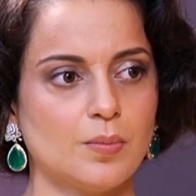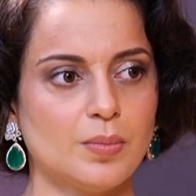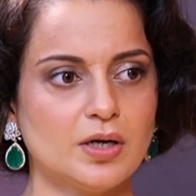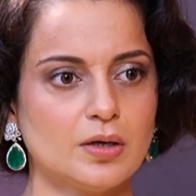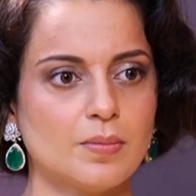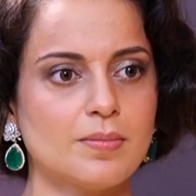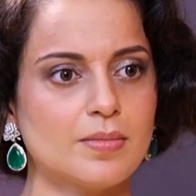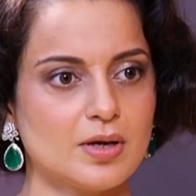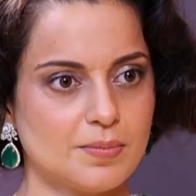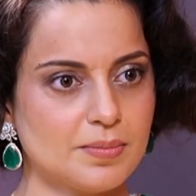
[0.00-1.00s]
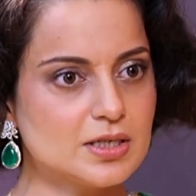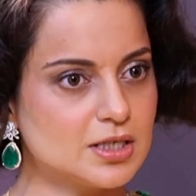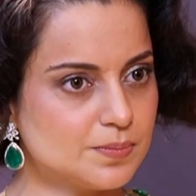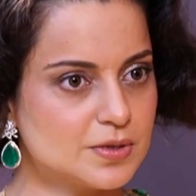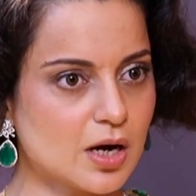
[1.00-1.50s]
but
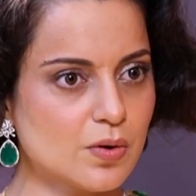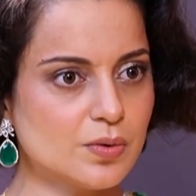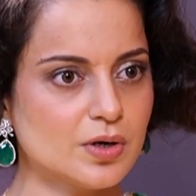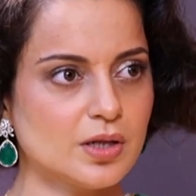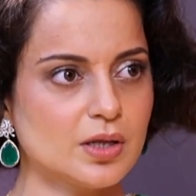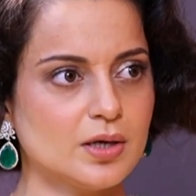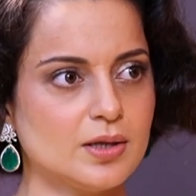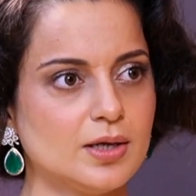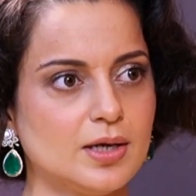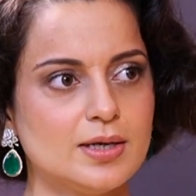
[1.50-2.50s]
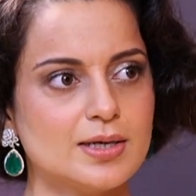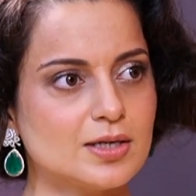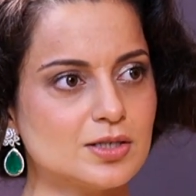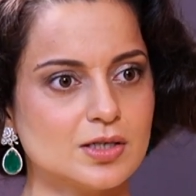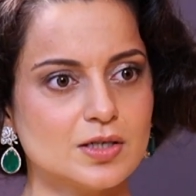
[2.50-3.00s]
deep down, the
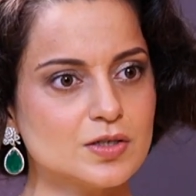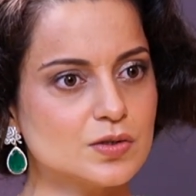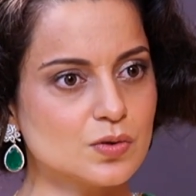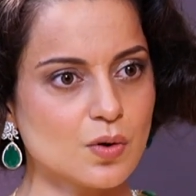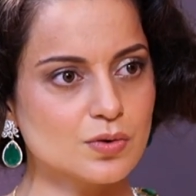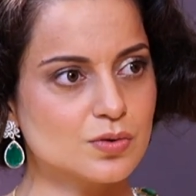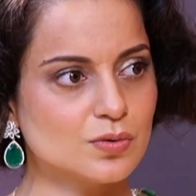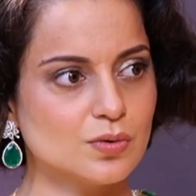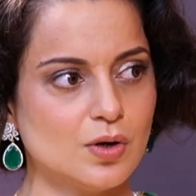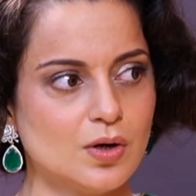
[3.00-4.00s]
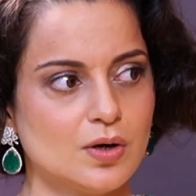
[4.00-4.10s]
intention is not to